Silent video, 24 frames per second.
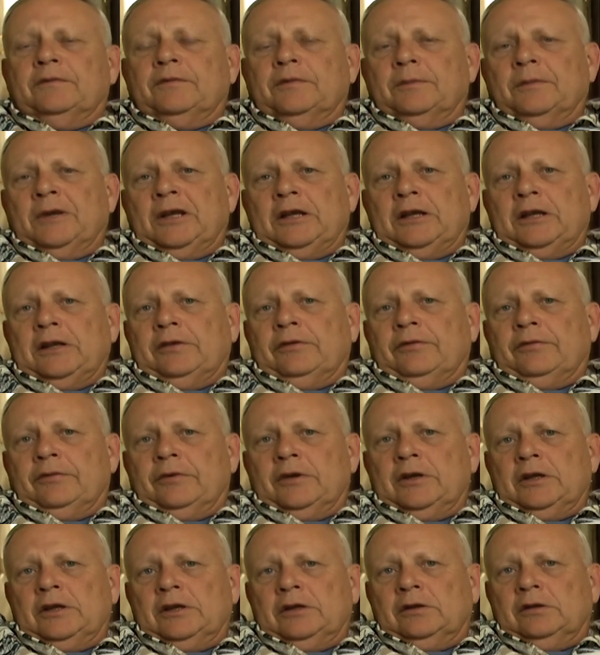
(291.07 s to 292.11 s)
from
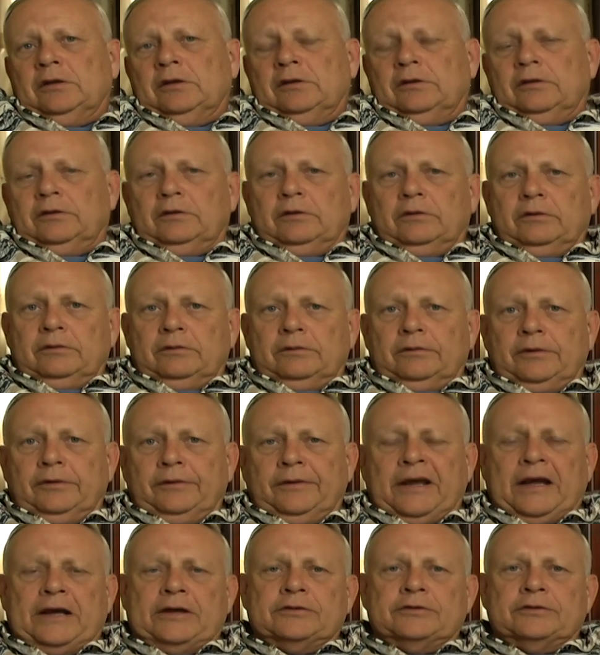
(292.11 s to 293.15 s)
83 to
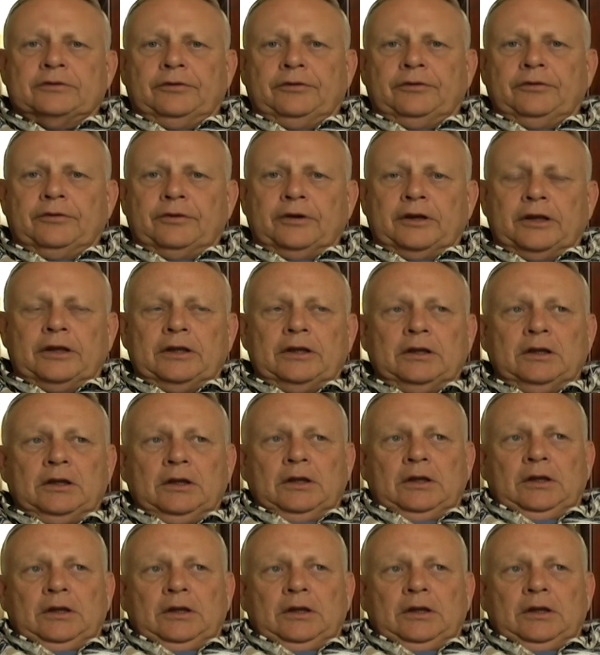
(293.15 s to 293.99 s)
2003,